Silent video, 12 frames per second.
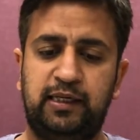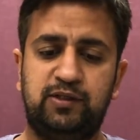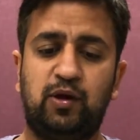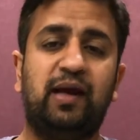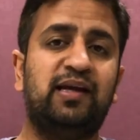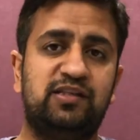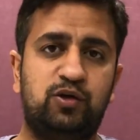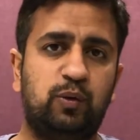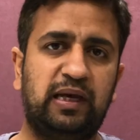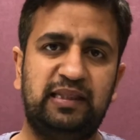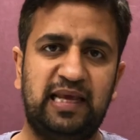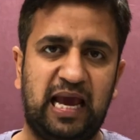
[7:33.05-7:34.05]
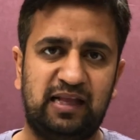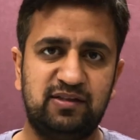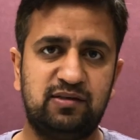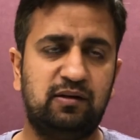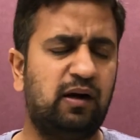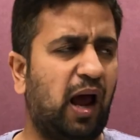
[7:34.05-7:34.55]
So I guess you get the
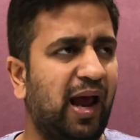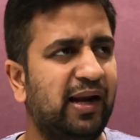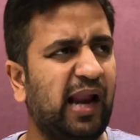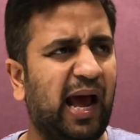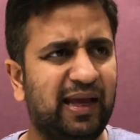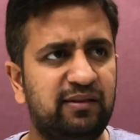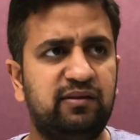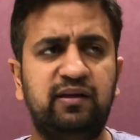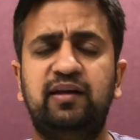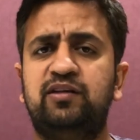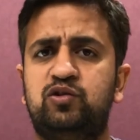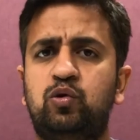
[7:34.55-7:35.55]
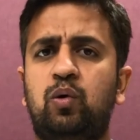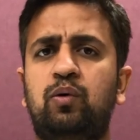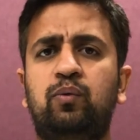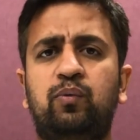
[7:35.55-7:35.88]
answer and I think so.